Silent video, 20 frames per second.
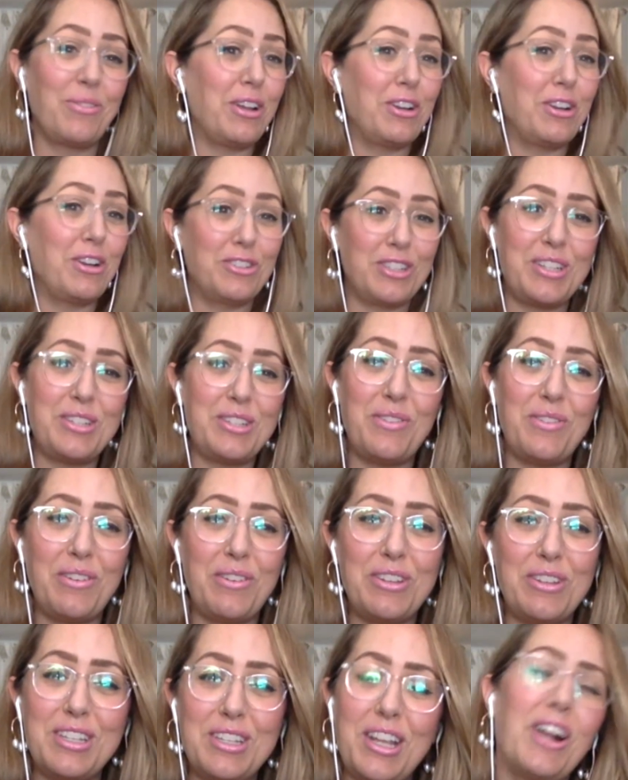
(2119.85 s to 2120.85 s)
365
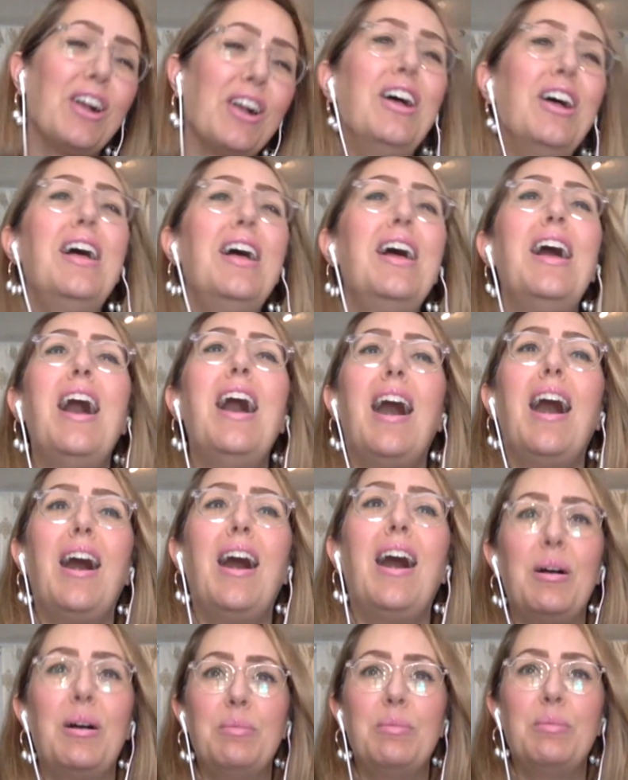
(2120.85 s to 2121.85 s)
days a year.
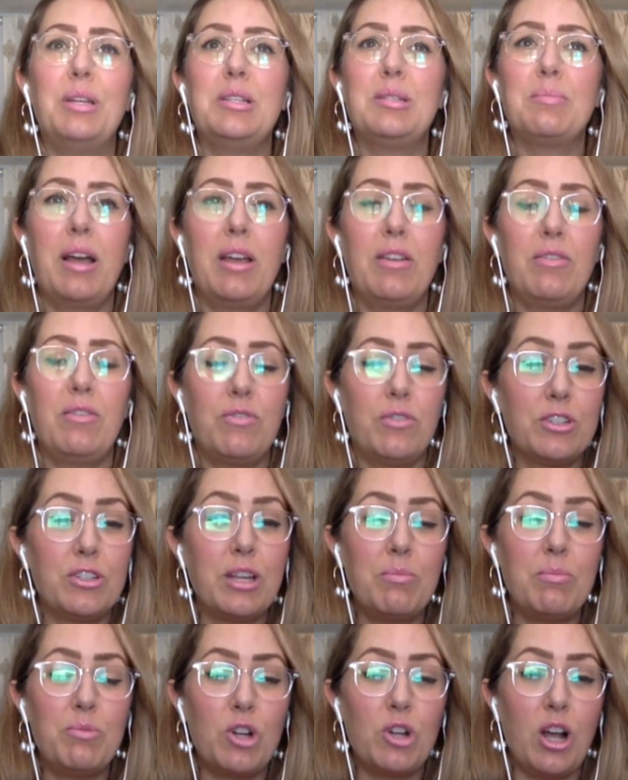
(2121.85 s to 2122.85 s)
Um, it is my
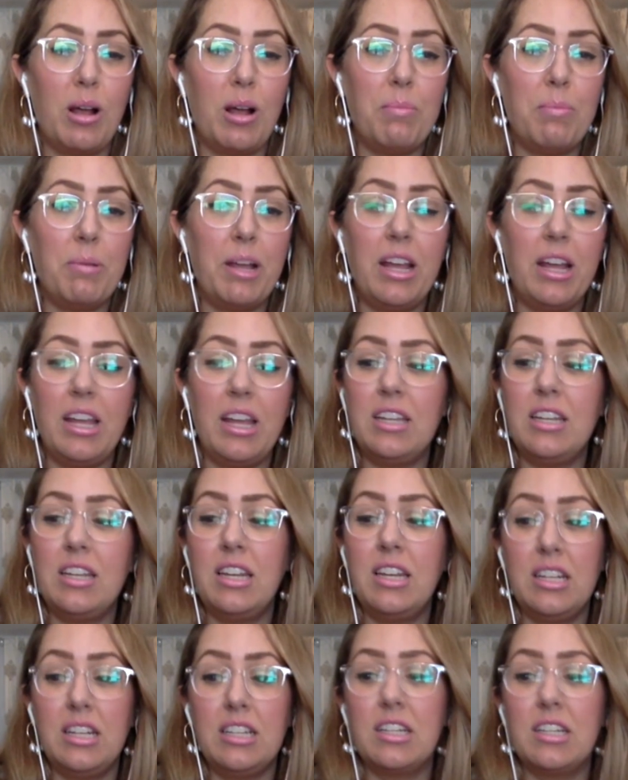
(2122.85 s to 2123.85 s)
full-time job it,
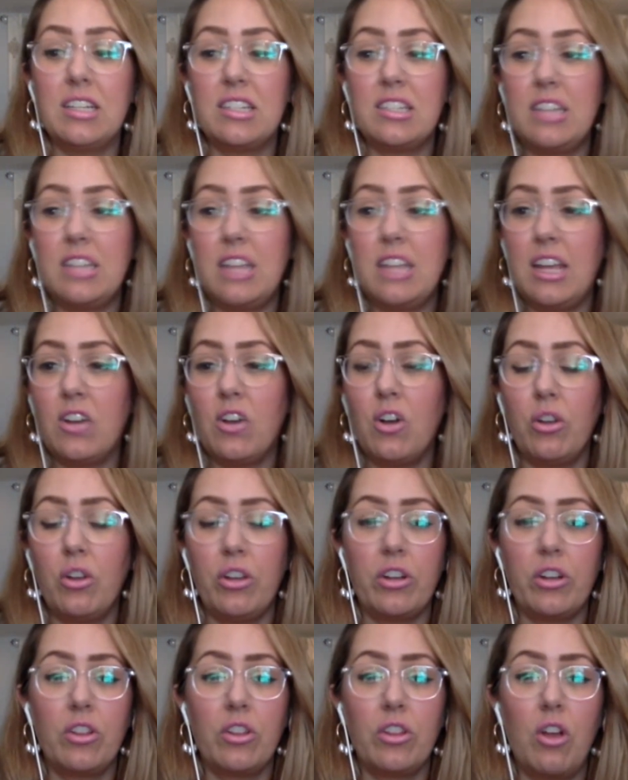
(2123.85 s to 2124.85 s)
and it does take all
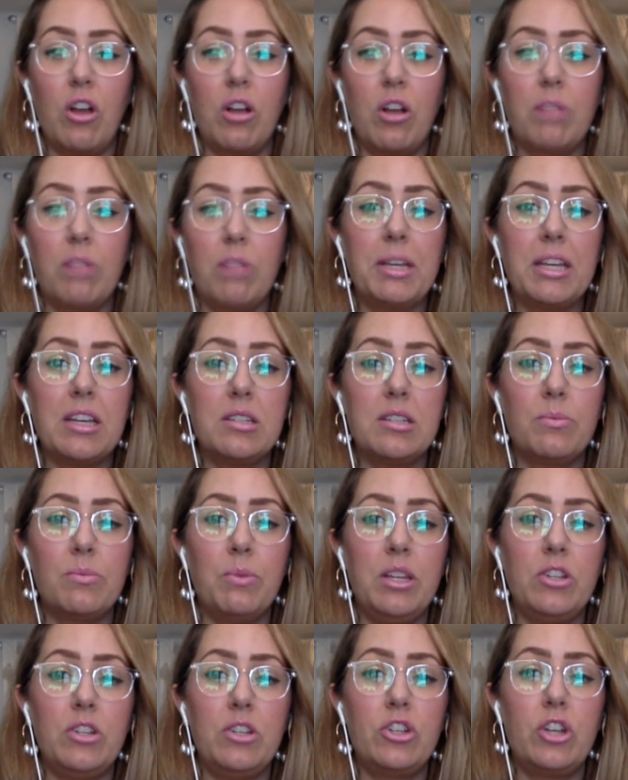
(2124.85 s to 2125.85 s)
year long because
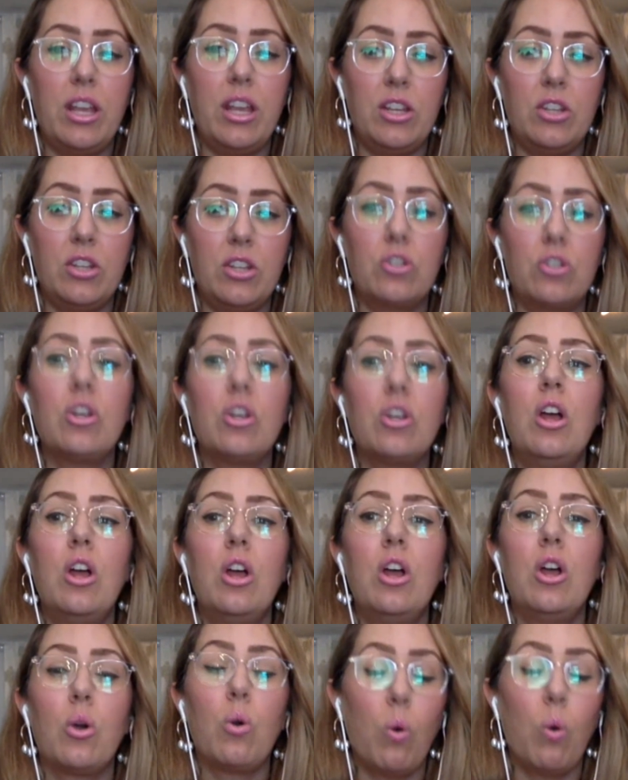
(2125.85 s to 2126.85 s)
we change
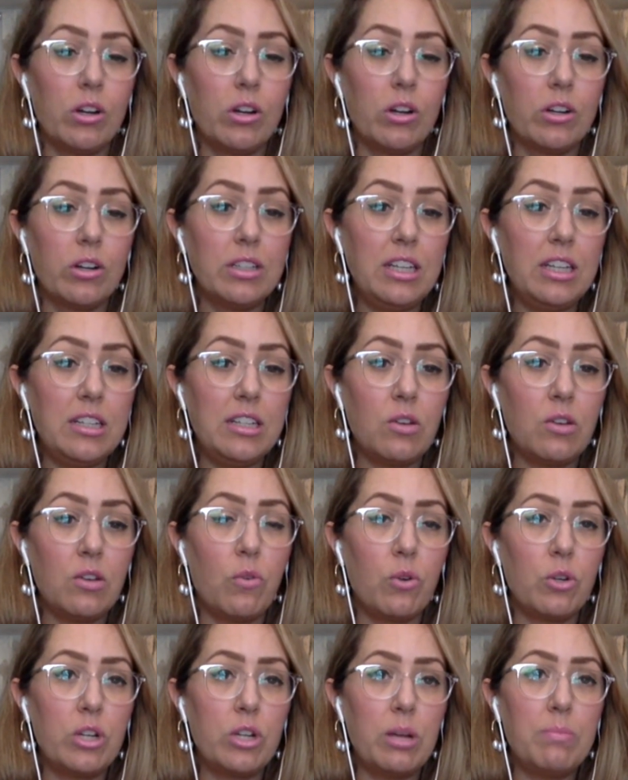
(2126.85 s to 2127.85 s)
quarterly.
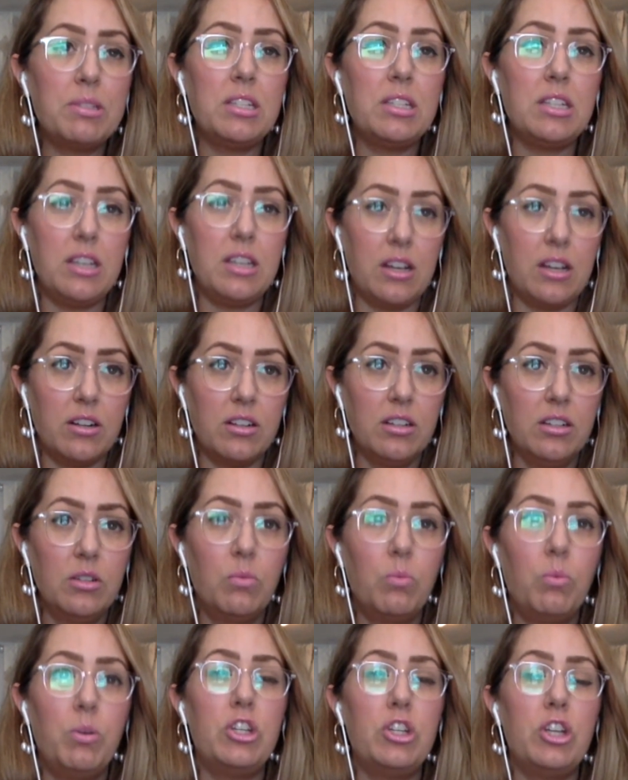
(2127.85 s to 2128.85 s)
So four times a year,
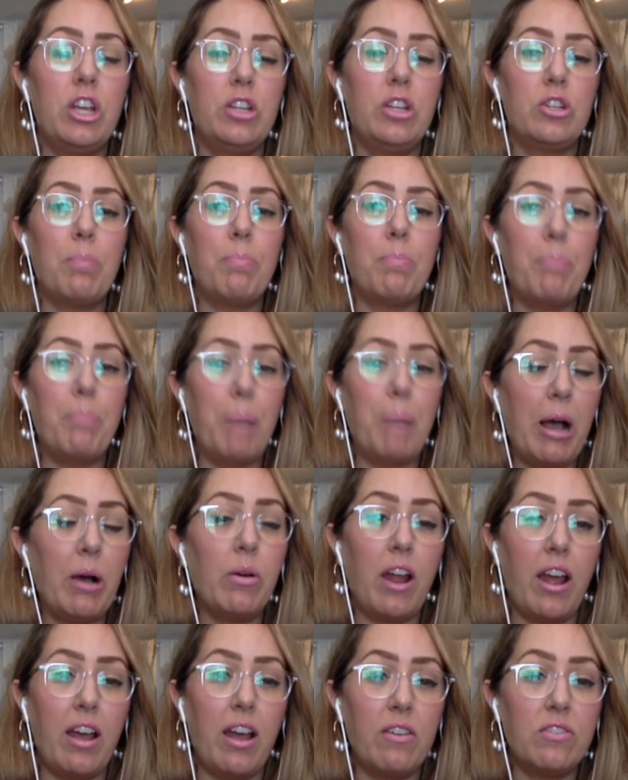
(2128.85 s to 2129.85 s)
we change
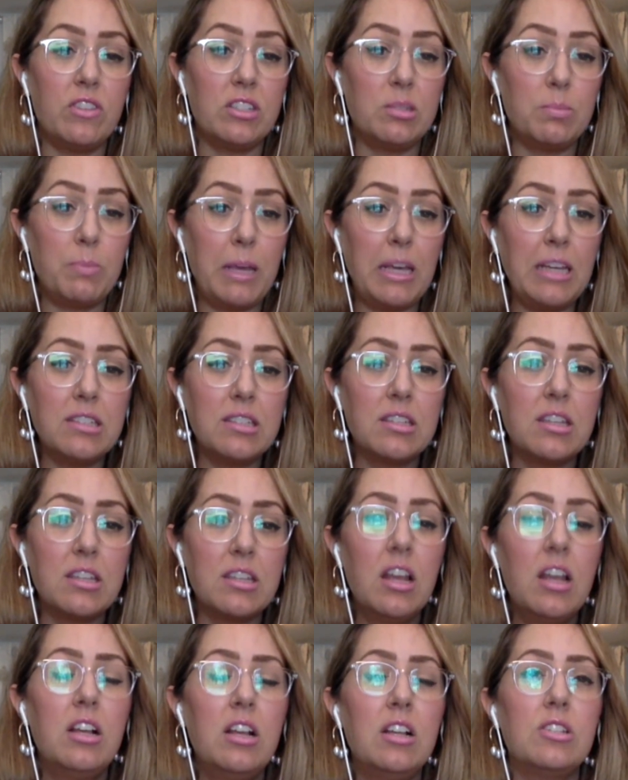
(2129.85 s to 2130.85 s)
about half the space.
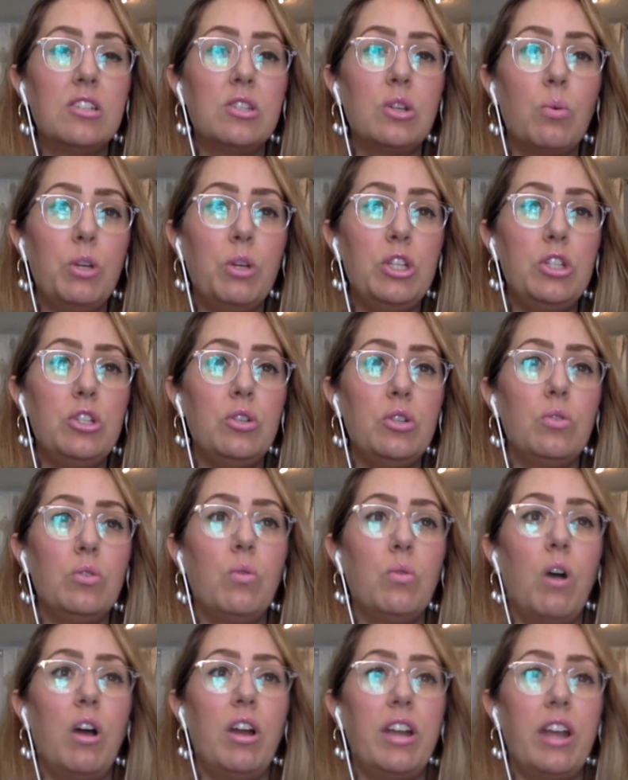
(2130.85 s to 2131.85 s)
So we
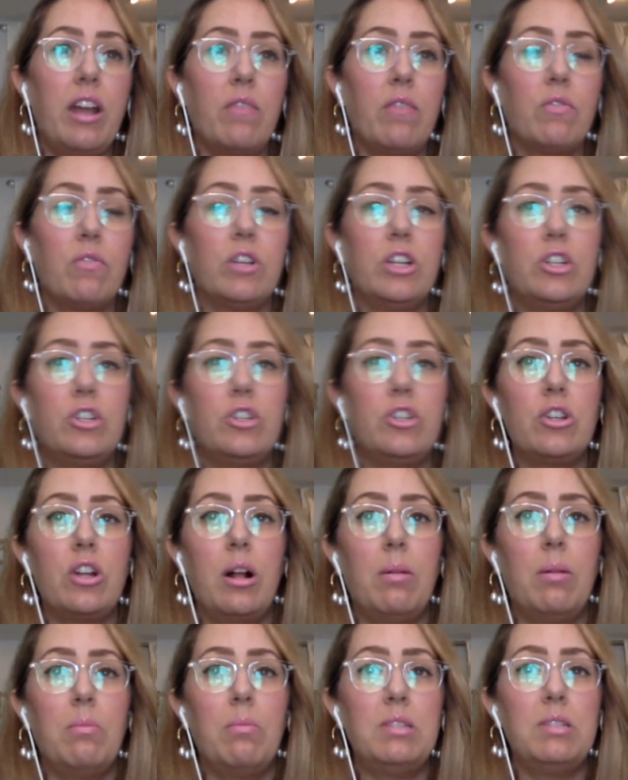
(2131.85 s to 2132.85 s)
do on average
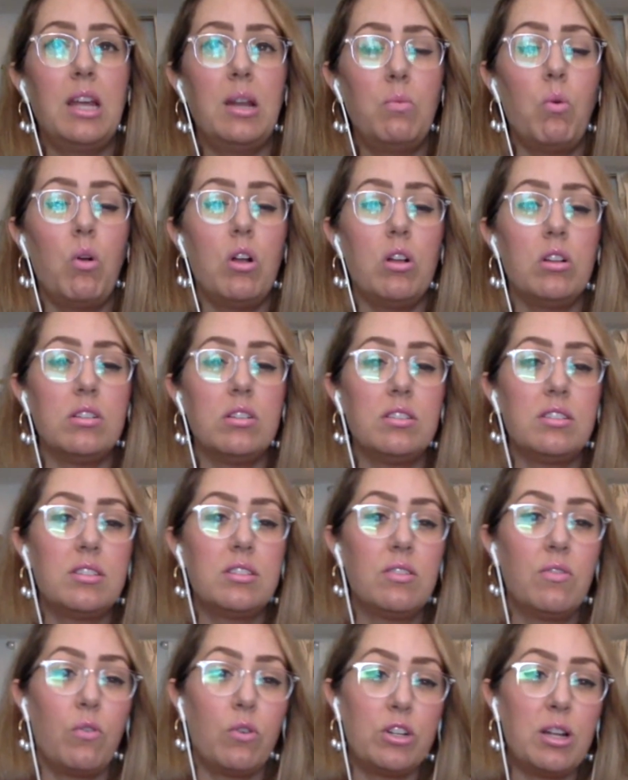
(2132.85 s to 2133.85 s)
um, 10
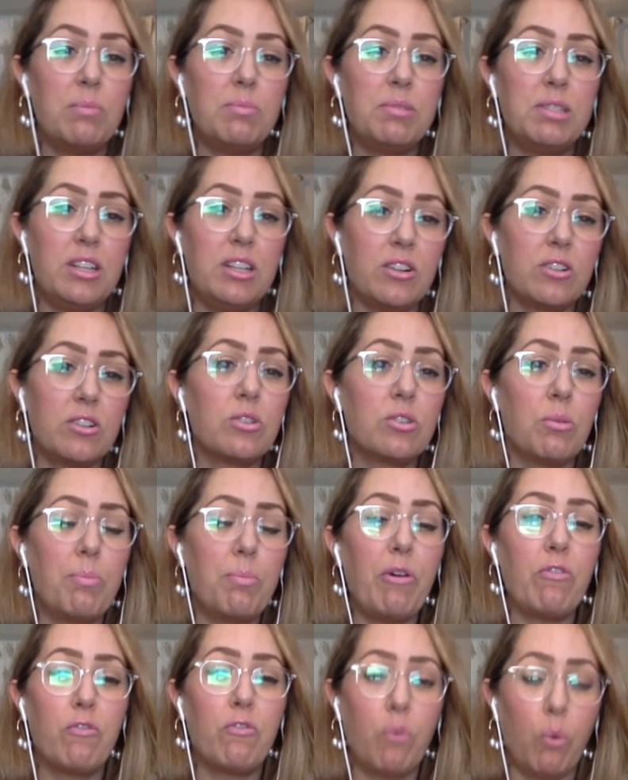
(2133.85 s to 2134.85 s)
walls four times a year. So
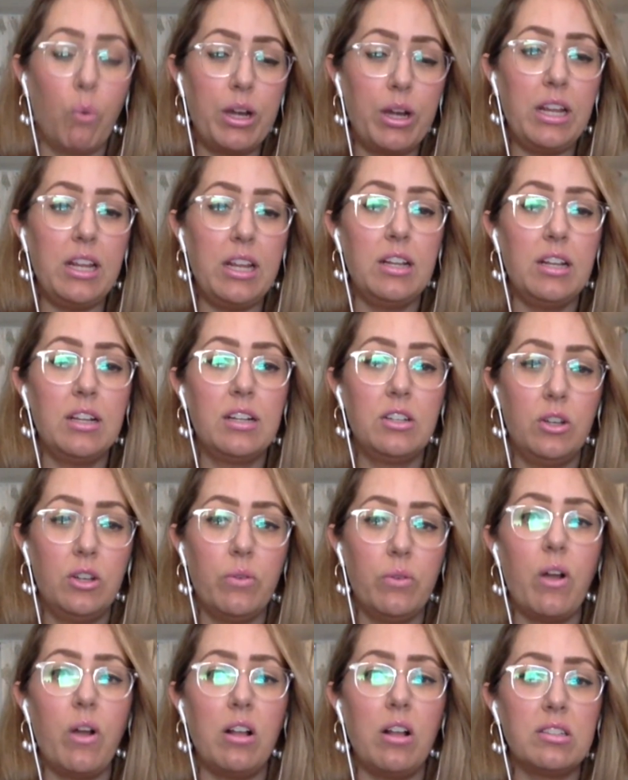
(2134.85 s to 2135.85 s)
about 40
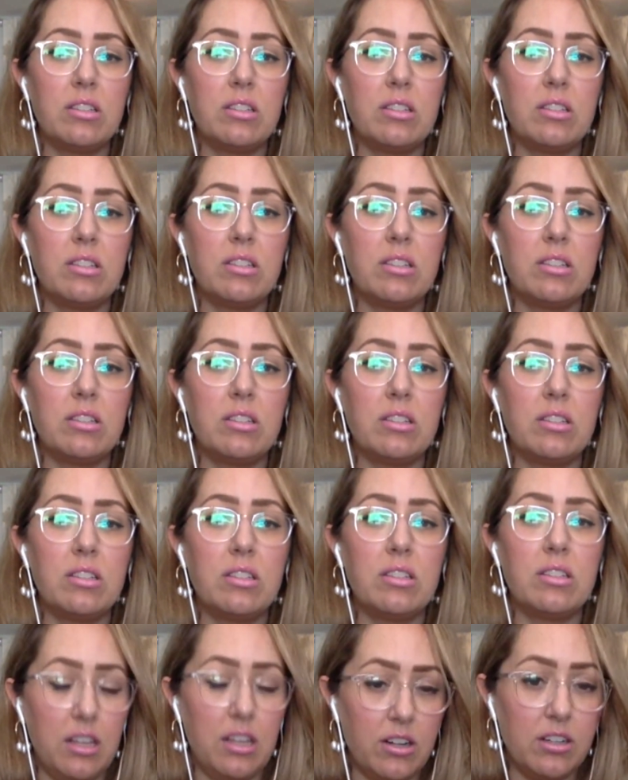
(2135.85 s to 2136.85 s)
new concepts a
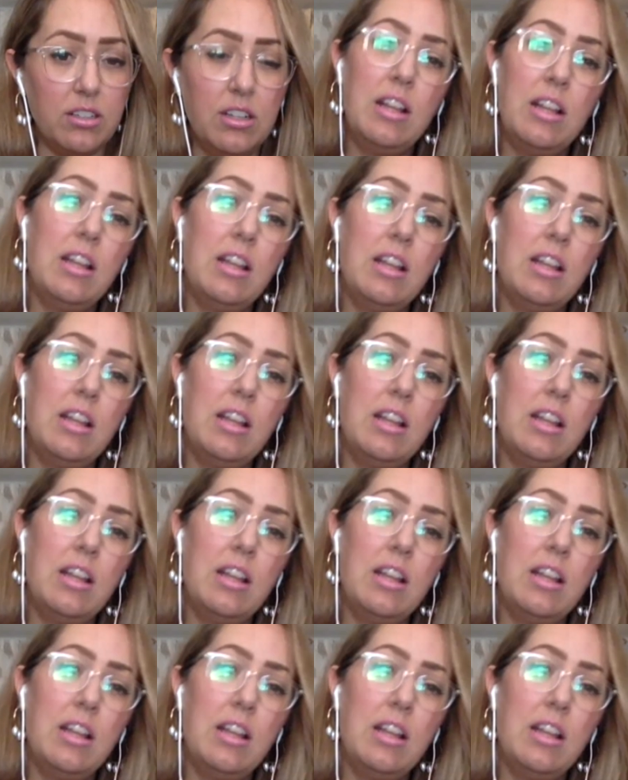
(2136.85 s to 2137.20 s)
year.